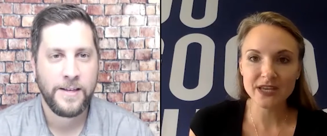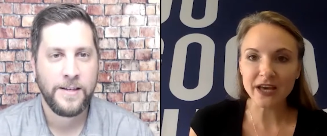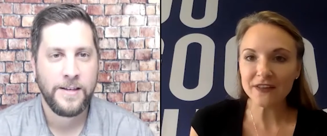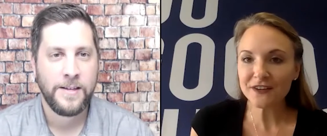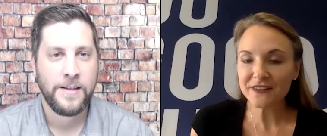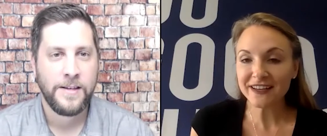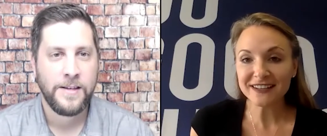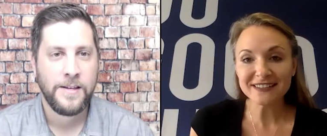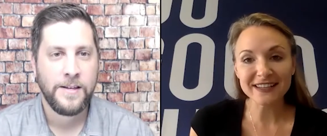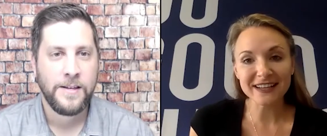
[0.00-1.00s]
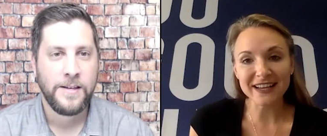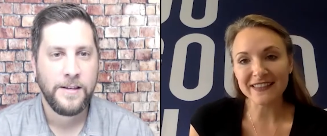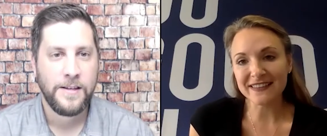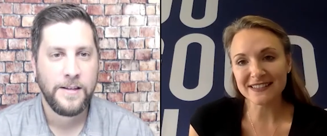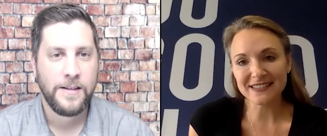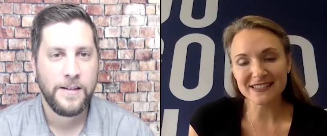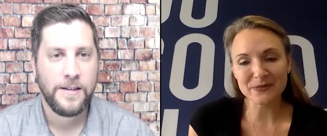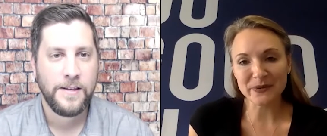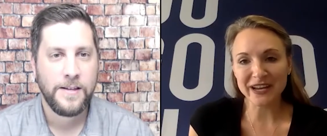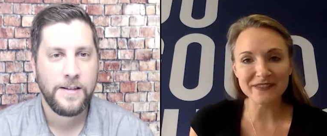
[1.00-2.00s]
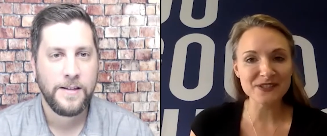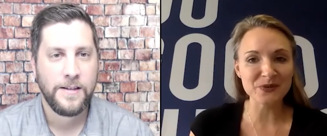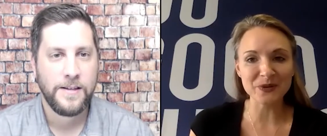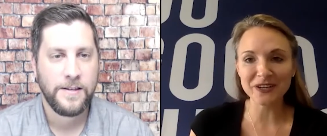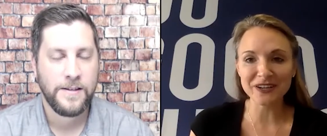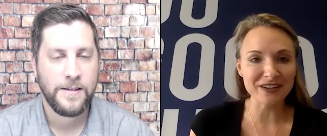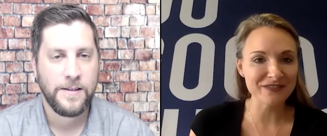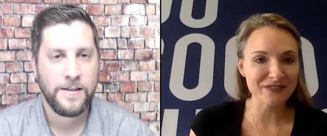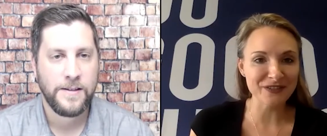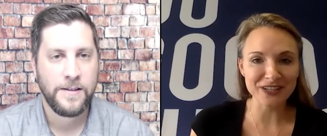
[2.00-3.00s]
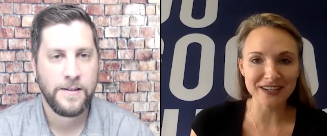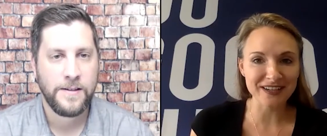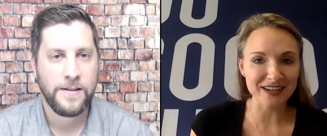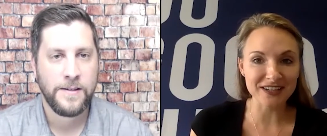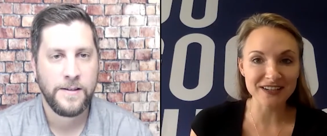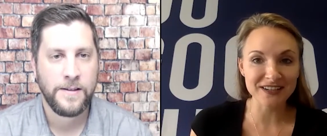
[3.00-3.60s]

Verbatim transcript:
Speaker 1: Other things, and this is, we have a scorecard for our